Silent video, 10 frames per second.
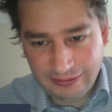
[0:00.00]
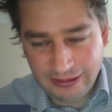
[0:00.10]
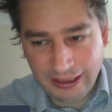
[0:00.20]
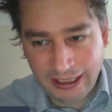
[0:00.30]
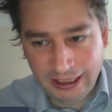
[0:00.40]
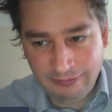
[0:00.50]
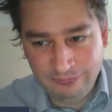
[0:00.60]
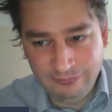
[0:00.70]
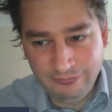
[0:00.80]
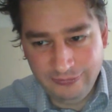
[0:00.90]

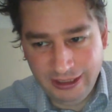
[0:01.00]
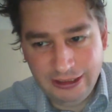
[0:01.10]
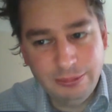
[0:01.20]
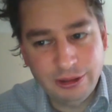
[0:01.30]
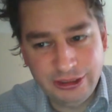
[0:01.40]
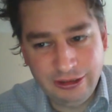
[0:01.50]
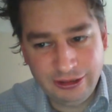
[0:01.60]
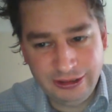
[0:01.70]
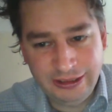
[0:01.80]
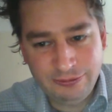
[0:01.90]
Um, anybody
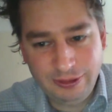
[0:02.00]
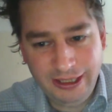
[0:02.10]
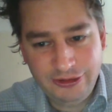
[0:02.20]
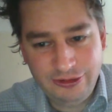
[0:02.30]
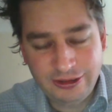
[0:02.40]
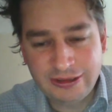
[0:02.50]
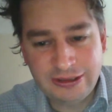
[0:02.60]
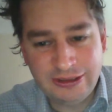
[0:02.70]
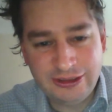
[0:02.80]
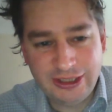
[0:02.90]
got any
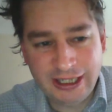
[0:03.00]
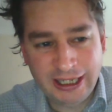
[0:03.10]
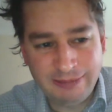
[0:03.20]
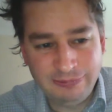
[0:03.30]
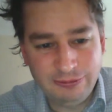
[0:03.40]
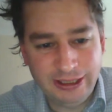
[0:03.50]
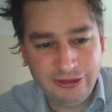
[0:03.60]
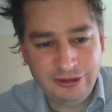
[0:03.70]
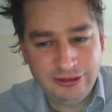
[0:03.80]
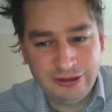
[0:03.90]
questions? Um,
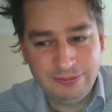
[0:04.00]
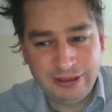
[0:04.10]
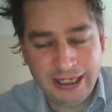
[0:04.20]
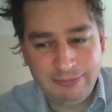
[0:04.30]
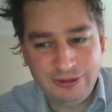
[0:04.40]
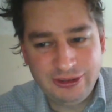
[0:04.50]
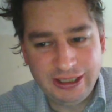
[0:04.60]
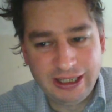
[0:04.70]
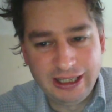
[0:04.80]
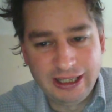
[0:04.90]
questions, perhaps
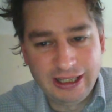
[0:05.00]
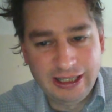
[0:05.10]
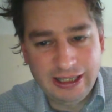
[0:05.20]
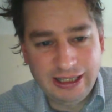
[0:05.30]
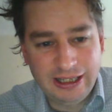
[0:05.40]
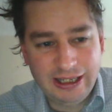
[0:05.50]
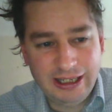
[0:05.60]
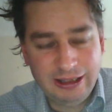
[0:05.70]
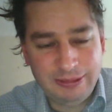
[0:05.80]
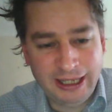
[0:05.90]

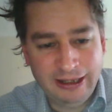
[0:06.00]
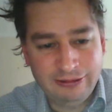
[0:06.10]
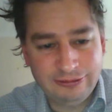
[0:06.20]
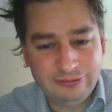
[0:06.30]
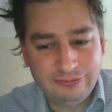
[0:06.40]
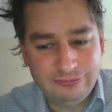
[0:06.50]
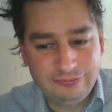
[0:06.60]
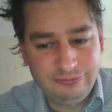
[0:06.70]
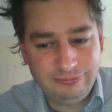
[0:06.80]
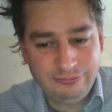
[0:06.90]
about
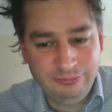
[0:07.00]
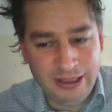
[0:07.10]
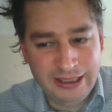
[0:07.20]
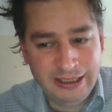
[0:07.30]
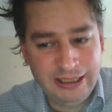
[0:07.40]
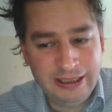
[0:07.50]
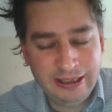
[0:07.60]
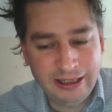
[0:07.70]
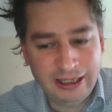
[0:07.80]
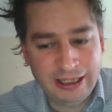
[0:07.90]
me
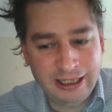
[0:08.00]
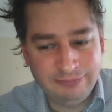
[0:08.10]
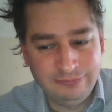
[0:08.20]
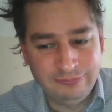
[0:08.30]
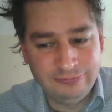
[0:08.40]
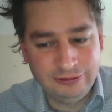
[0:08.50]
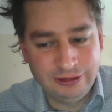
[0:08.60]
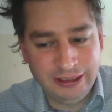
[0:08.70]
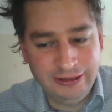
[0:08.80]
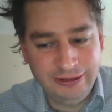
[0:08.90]
um,
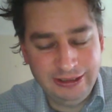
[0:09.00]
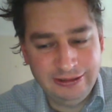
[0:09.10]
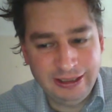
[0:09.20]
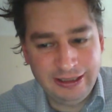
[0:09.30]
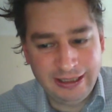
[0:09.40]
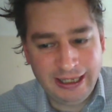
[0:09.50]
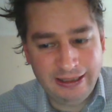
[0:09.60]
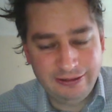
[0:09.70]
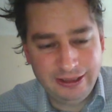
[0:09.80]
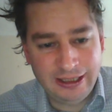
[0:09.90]
or anything like
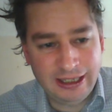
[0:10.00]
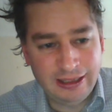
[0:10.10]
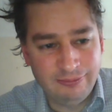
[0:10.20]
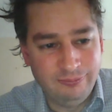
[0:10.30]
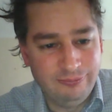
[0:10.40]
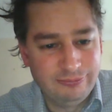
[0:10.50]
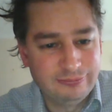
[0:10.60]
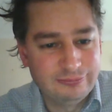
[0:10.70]
that? Um,